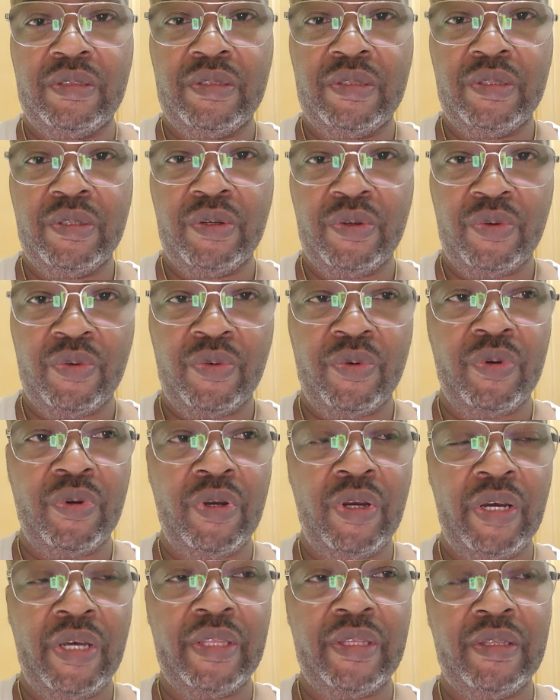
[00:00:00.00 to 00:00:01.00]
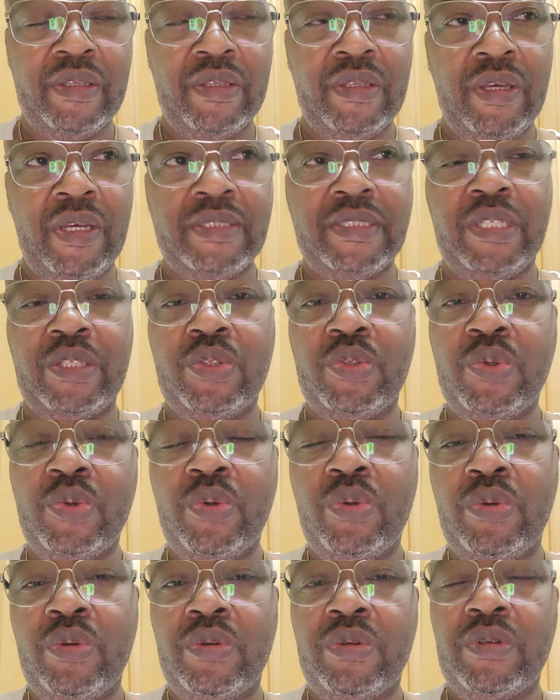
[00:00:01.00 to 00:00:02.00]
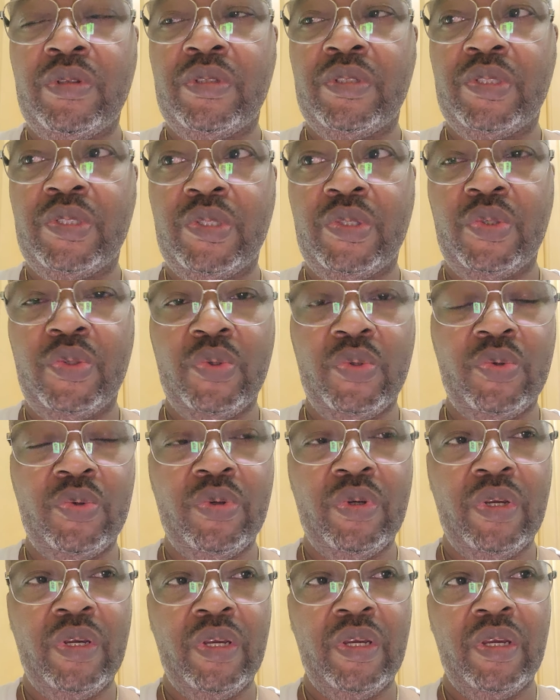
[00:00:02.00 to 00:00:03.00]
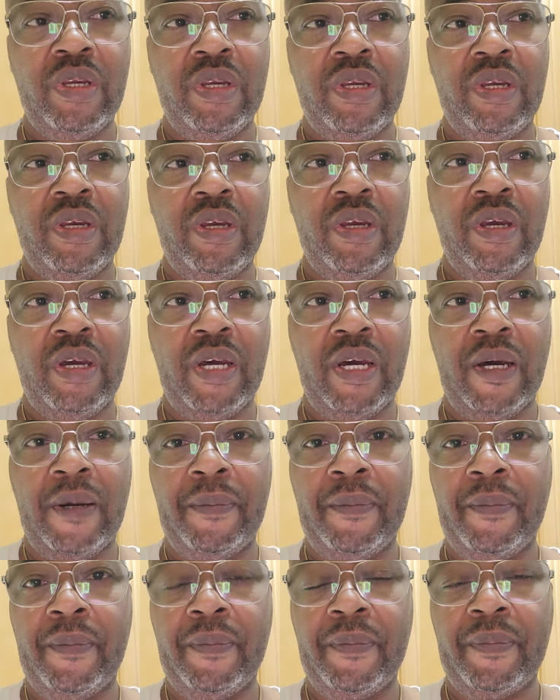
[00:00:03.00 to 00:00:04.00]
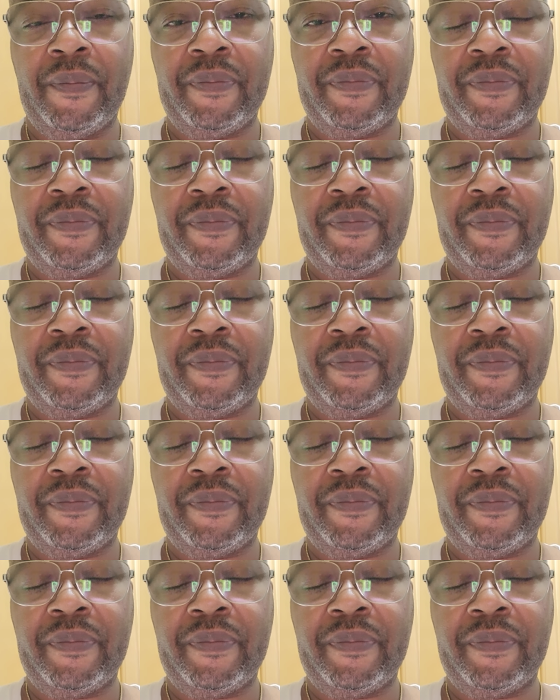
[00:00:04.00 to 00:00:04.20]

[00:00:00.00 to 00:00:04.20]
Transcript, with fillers: to how, as a tool to um,